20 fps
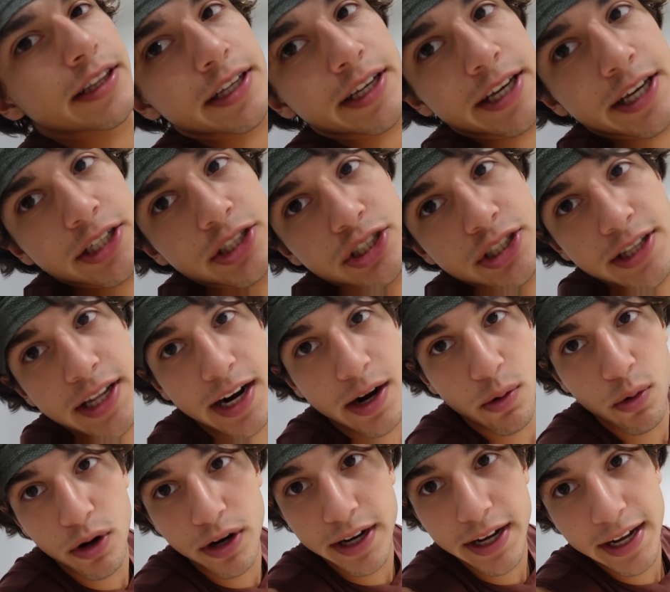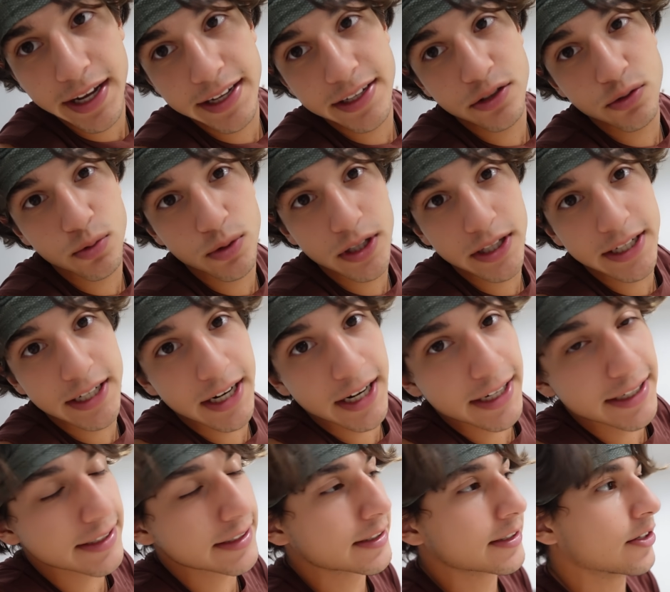the kitchen that I work at is really
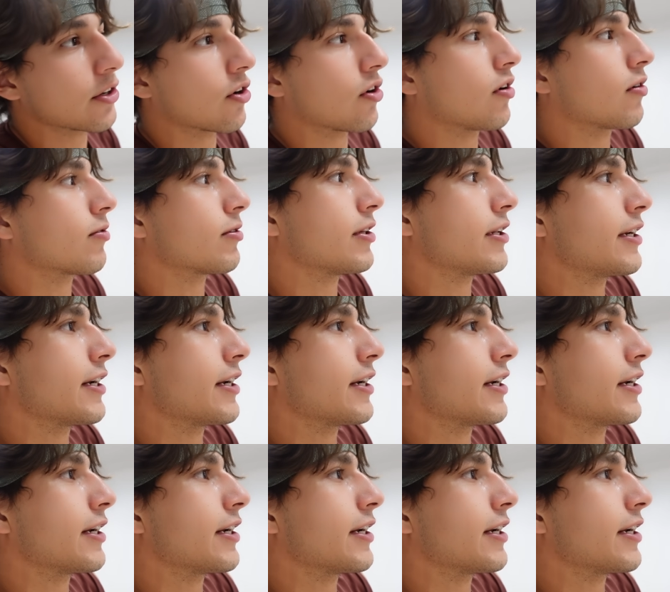nice. They're all really